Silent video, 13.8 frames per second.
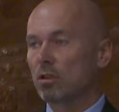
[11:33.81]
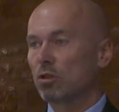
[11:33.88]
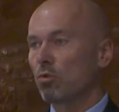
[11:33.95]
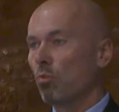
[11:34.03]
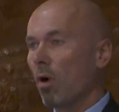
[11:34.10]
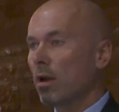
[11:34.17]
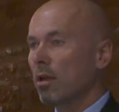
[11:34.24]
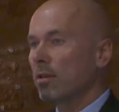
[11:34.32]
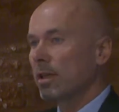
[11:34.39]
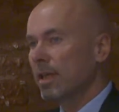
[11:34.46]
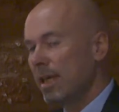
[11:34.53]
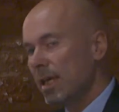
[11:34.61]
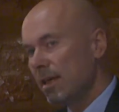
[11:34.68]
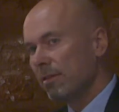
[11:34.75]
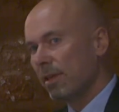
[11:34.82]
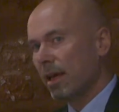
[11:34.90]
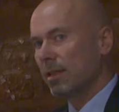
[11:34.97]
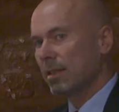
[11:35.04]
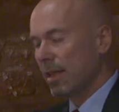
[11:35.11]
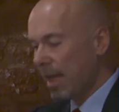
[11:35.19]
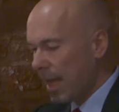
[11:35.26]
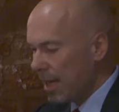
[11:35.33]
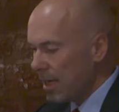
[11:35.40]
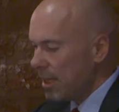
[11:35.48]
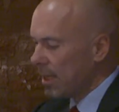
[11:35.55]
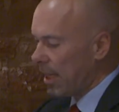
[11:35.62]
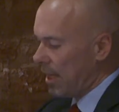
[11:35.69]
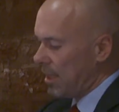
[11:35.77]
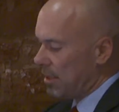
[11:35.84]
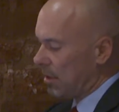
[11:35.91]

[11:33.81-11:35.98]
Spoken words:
So one of the key things in any case